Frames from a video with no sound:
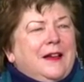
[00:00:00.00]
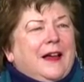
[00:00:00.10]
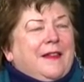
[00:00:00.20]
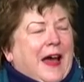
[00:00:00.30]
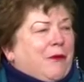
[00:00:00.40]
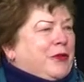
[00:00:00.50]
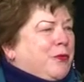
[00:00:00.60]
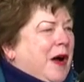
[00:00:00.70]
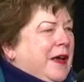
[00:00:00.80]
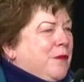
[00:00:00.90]
And that was
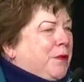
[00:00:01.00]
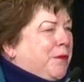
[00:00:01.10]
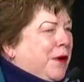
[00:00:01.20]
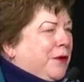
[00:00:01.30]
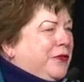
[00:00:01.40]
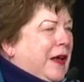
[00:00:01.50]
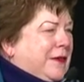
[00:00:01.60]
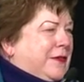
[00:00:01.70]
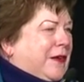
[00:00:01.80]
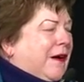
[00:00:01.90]
why he proposed
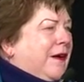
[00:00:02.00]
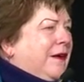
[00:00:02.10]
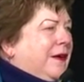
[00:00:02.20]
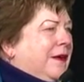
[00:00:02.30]
Head Start.